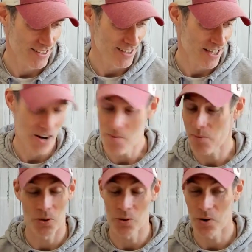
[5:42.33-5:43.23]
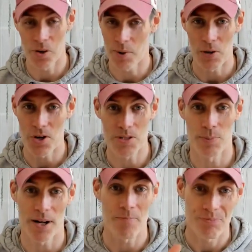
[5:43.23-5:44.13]
I can't remember what, what the bet was,
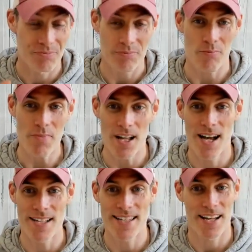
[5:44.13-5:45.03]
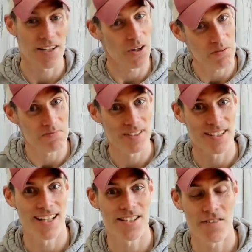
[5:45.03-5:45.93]
but I said, you know,
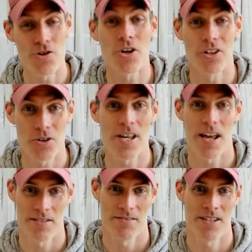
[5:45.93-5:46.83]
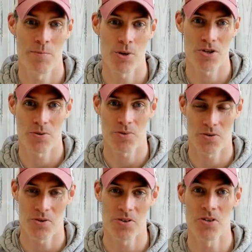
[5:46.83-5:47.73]
let's see if you can do ten, ten push-ups
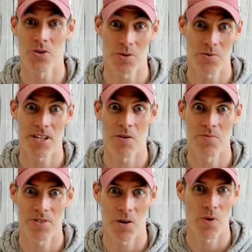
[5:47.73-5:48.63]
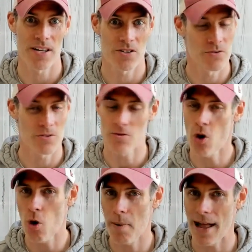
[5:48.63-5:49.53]
on, on the Swiss ball, same, same way. So it's
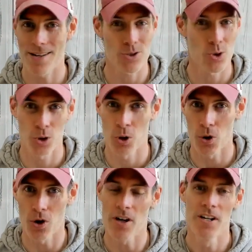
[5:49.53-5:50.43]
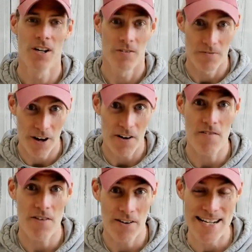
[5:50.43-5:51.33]
all balance, all core,
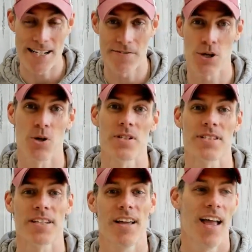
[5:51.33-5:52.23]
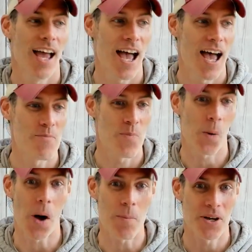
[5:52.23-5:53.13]
very, very difficult. Um,
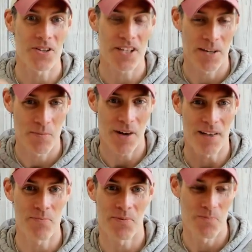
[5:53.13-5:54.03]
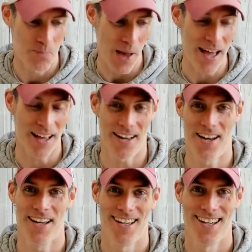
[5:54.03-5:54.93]
but because I'd, I'd bet
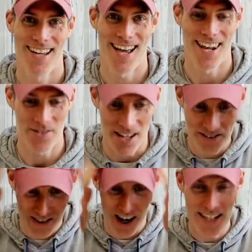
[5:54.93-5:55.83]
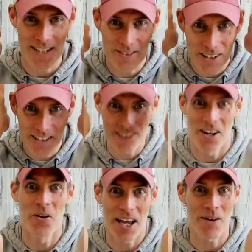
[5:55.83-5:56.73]
her, and it was like, right, she was like,
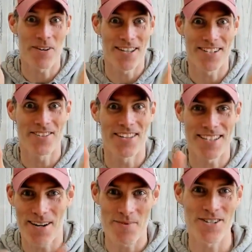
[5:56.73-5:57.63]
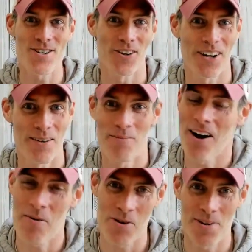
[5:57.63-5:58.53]
okay, I'm going to do this. I'm going to show him
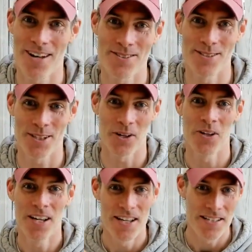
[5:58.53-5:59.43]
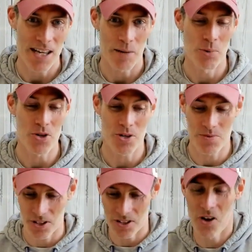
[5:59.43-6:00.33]
that I'm going to be able to do ten
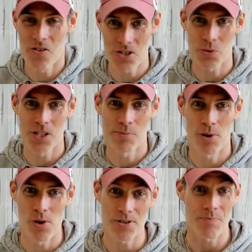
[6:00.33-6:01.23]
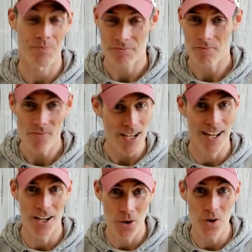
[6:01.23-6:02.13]
push-ups on the Swiss balls.
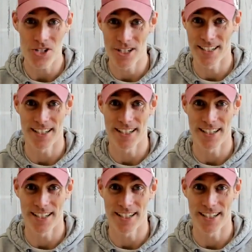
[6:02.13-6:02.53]
And you know what, she did